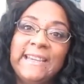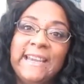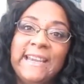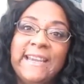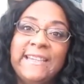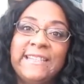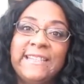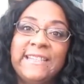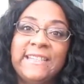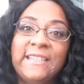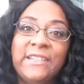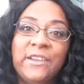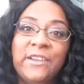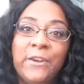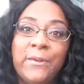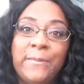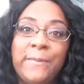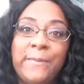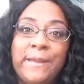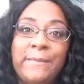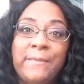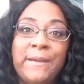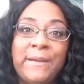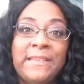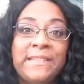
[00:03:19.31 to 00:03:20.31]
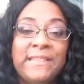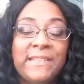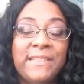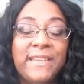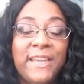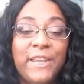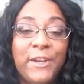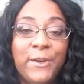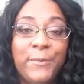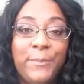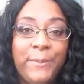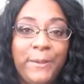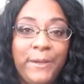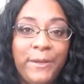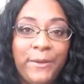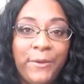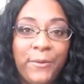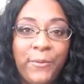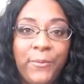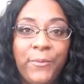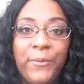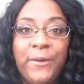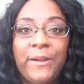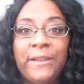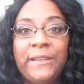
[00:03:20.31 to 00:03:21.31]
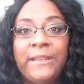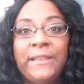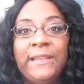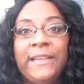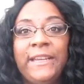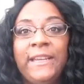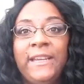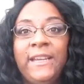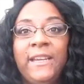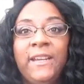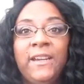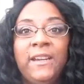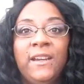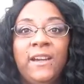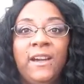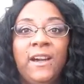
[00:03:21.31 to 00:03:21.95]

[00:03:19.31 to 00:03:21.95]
Is this going to make my skin appear oily?